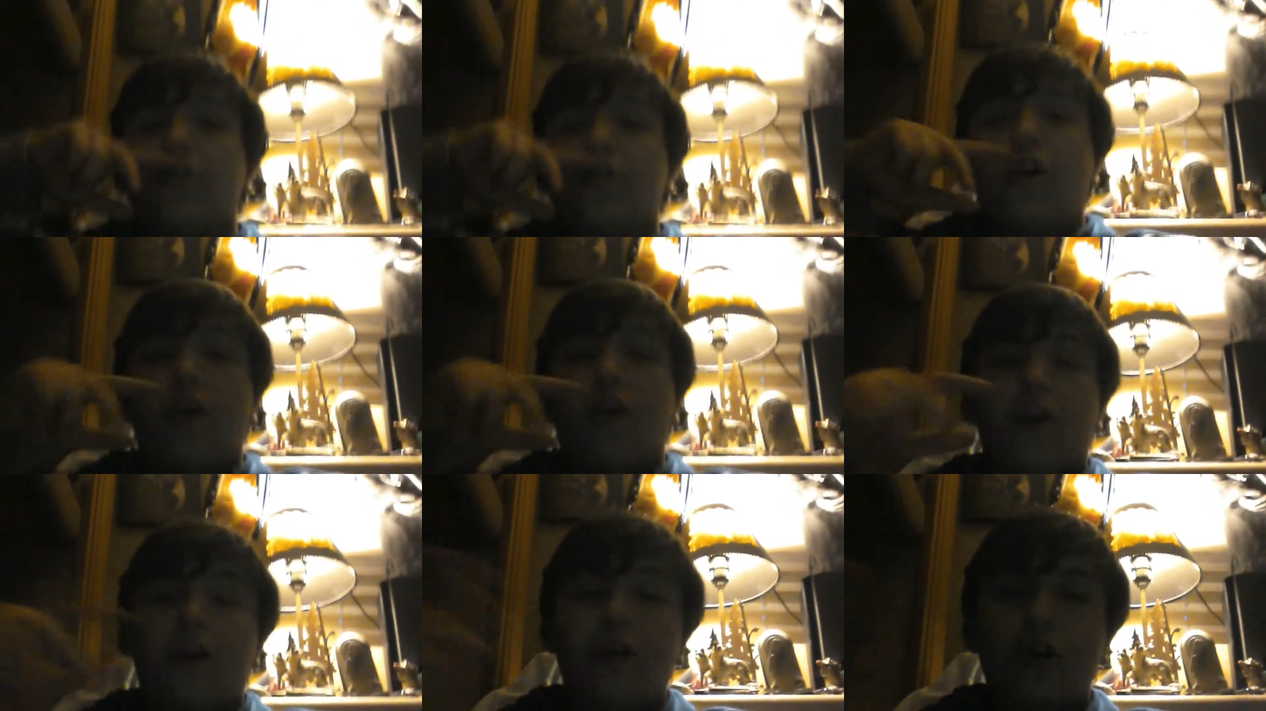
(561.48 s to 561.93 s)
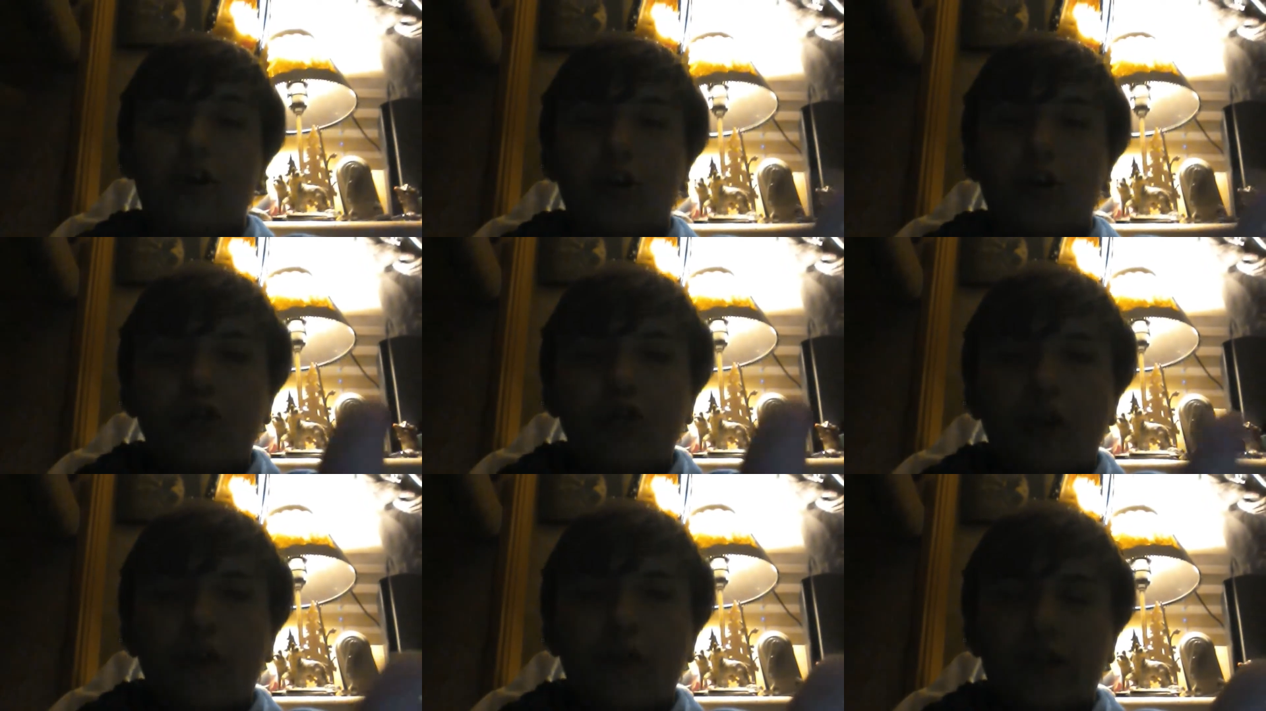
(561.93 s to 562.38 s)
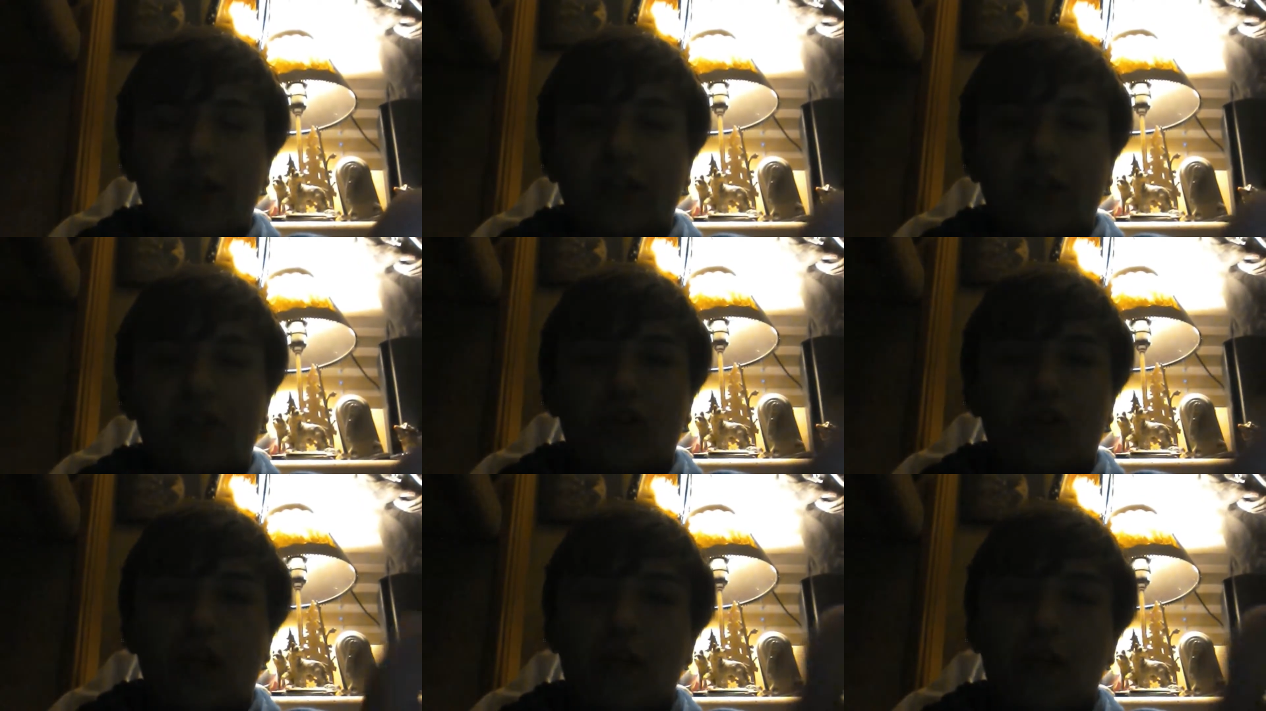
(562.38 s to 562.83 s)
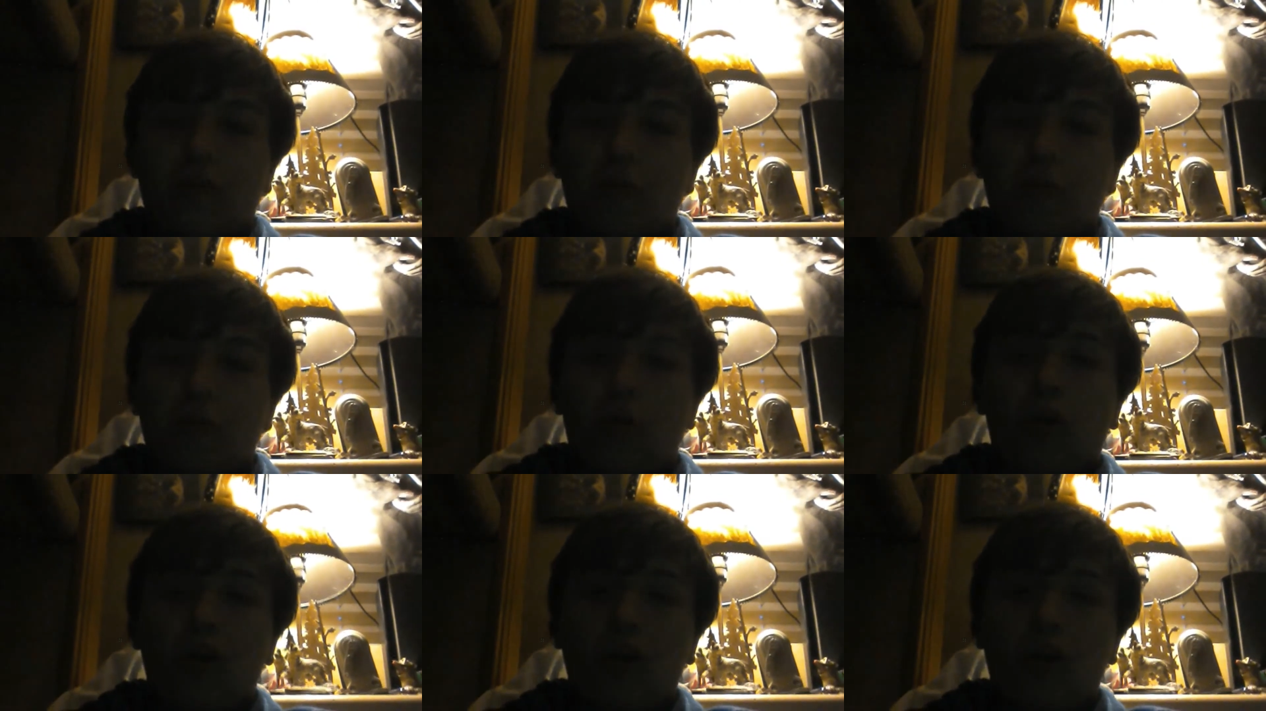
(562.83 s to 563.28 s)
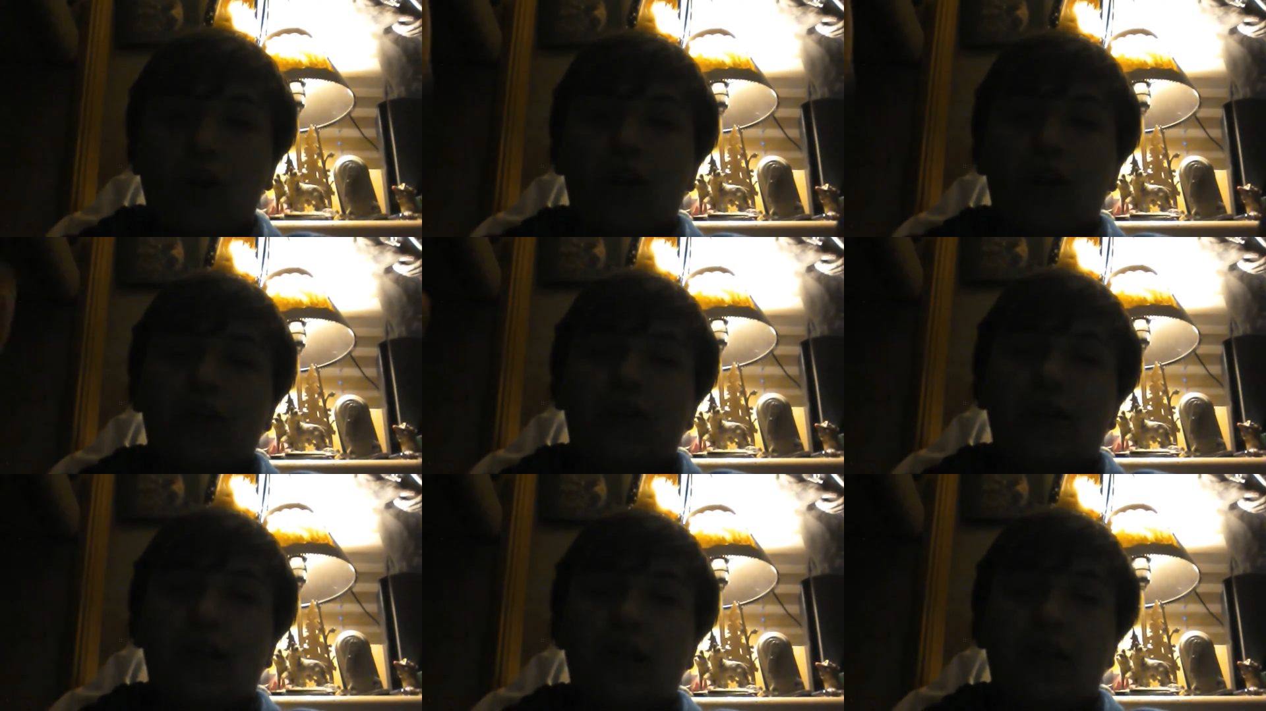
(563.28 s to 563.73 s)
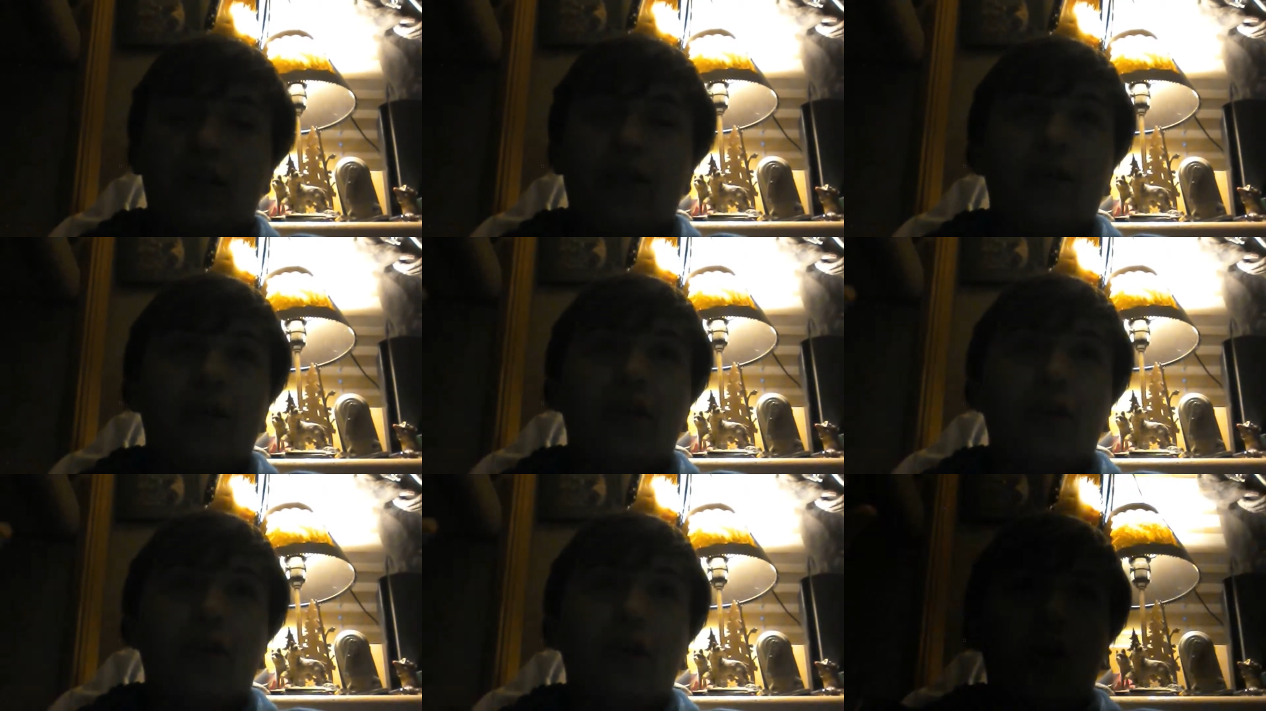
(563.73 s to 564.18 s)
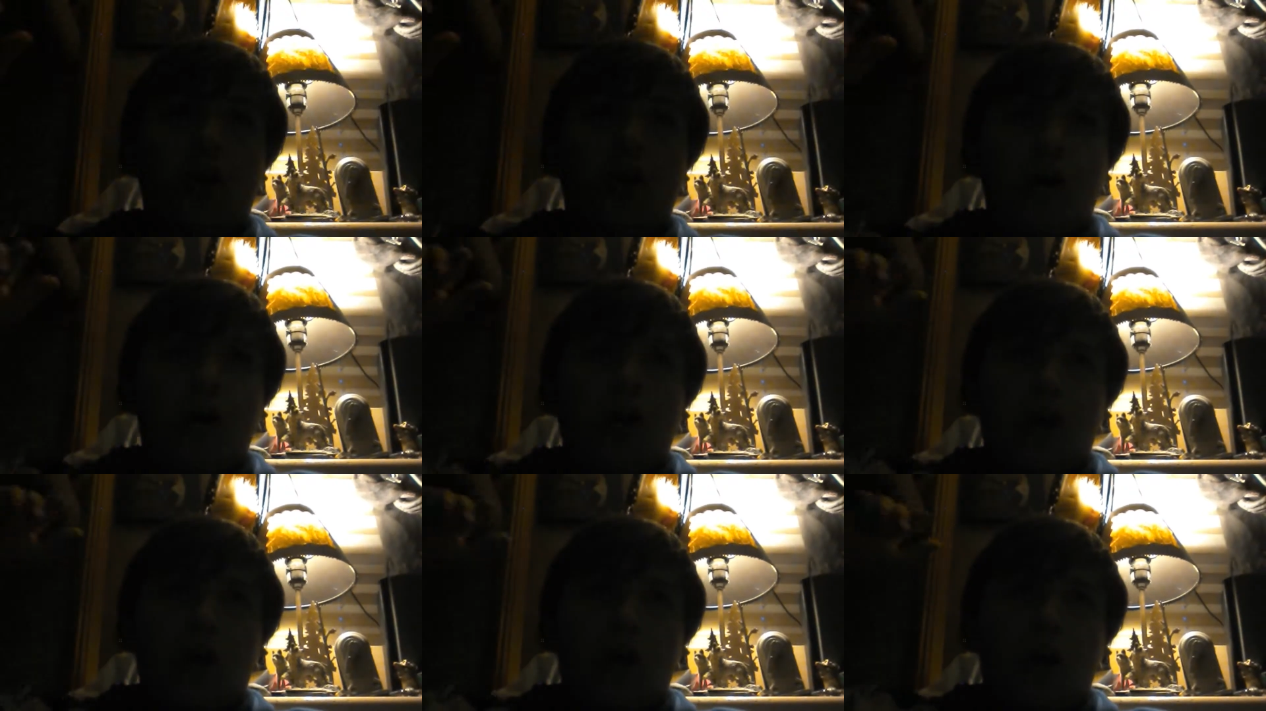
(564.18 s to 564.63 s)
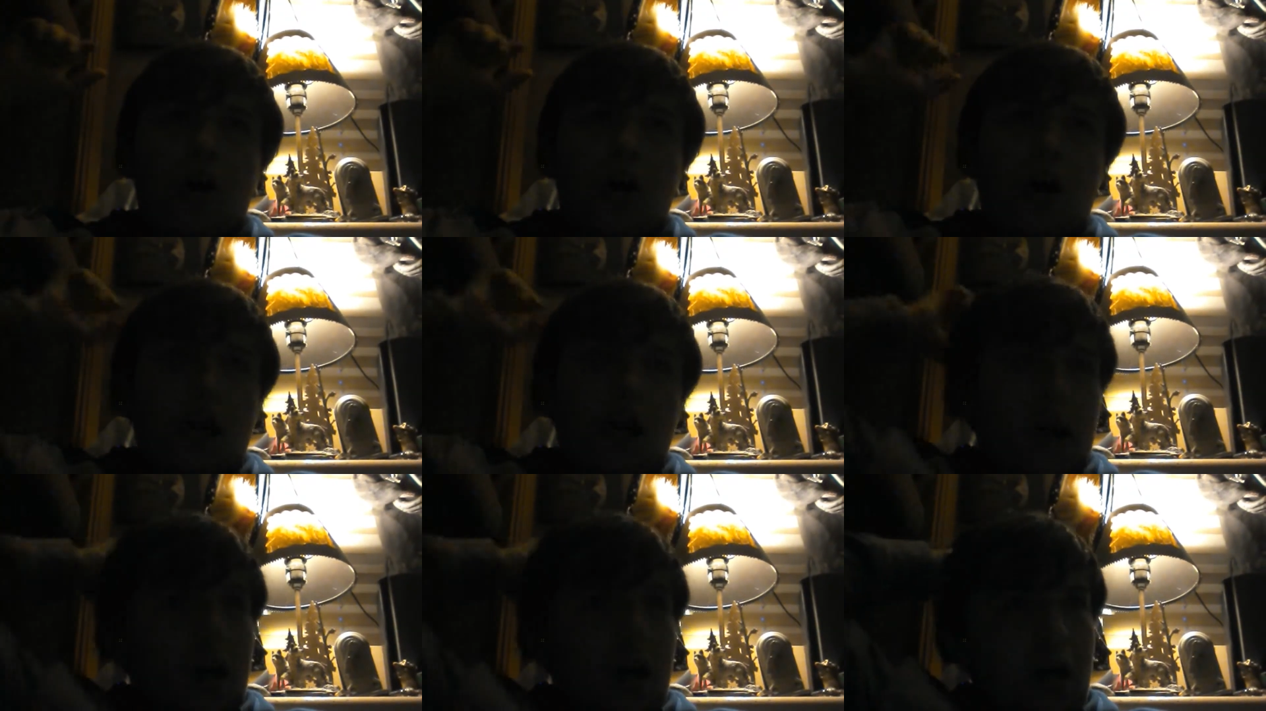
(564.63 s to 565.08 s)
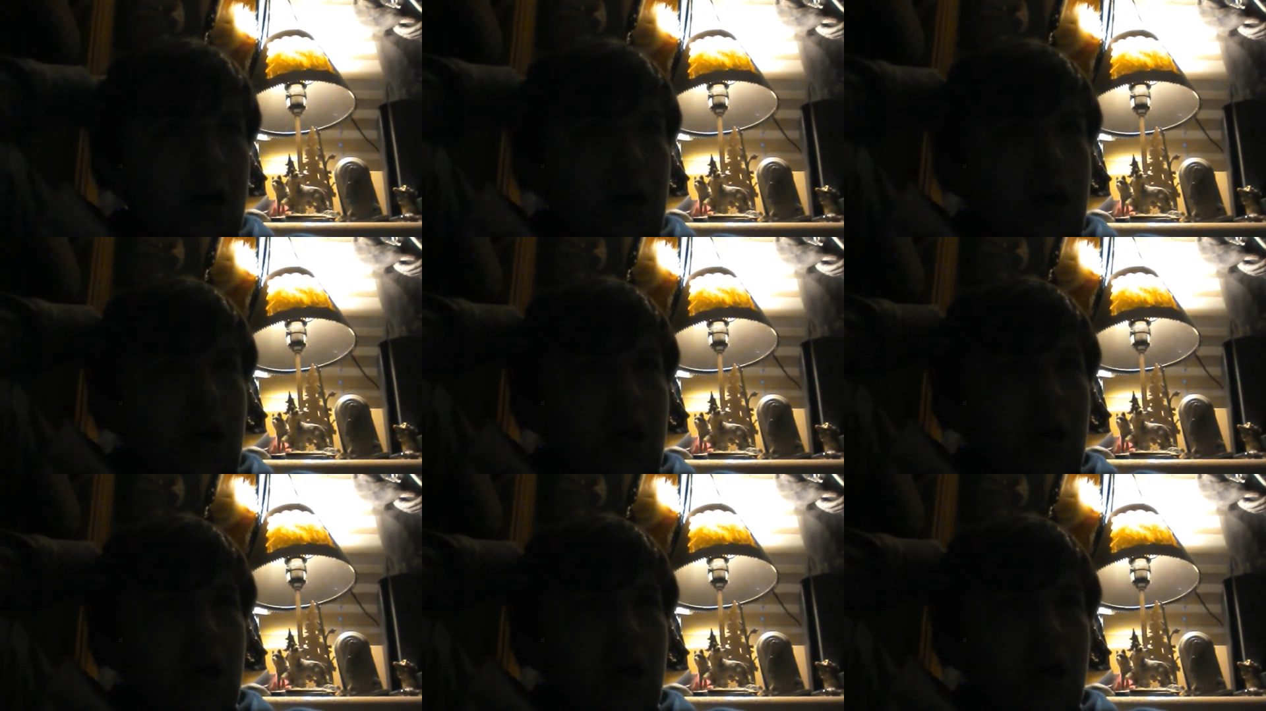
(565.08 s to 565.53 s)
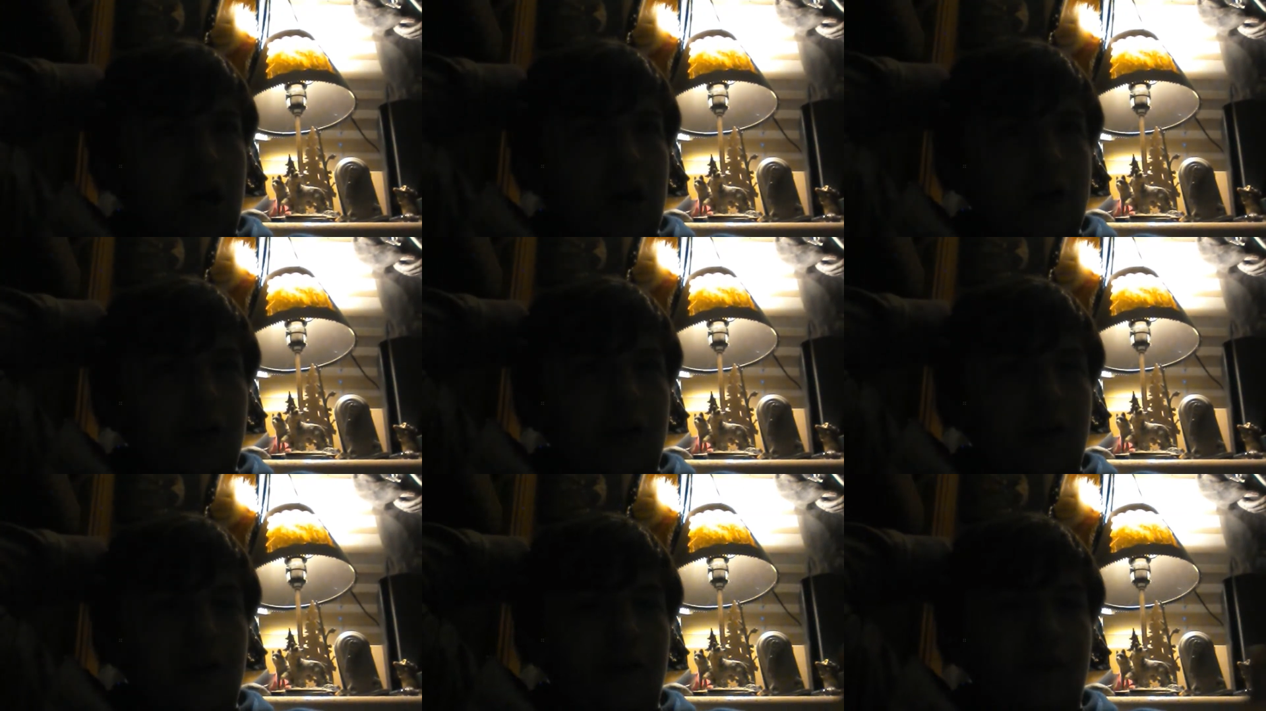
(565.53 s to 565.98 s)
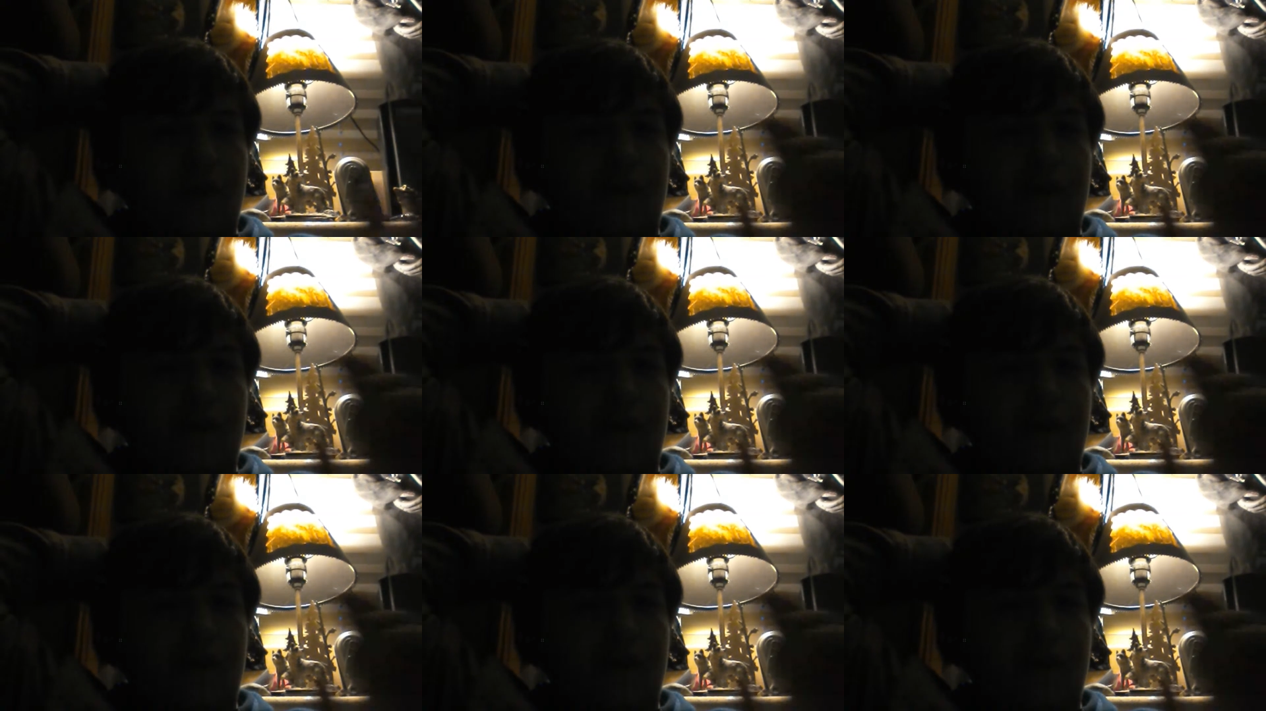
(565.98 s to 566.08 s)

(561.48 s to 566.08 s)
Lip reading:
[unreadable: no face in view]